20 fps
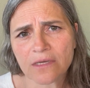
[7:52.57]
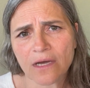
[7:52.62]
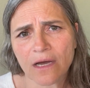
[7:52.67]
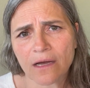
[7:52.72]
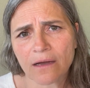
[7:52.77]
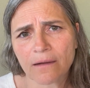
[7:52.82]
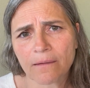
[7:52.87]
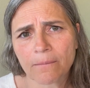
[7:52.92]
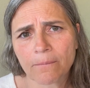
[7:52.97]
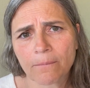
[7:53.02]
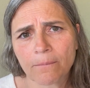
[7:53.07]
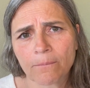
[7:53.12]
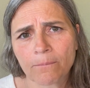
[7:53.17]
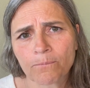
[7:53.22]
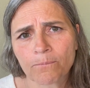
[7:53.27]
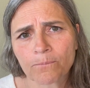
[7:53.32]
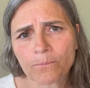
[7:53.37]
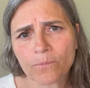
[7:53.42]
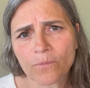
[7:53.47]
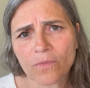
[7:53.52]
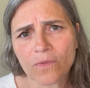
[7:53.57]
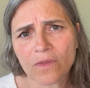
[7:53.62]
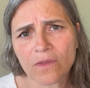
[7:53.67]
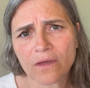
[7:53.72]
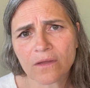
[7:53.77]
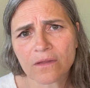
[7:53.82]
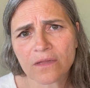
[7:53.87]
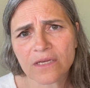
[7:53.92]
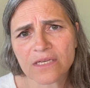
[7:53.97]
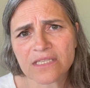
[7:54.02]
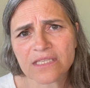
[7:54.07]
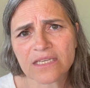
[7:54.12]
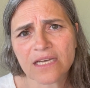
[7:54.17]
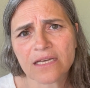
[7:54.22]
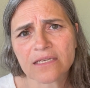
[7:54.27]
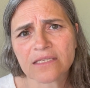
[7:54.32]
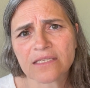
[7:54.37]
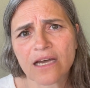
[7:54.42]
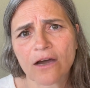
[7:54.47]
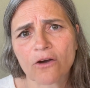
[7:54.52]
that
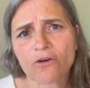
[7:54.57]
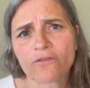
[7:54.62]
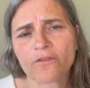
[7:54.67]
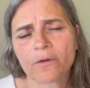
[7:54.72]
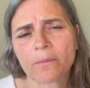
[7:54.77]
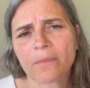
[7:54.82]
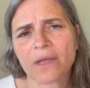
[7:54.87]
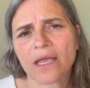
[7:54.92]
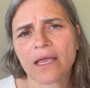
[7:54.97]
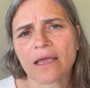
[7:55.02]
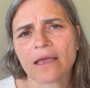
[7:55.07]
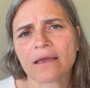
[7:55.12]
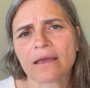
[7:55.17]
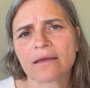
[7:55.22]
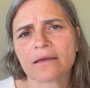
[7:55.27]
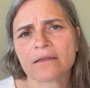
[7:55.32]
stands out for me,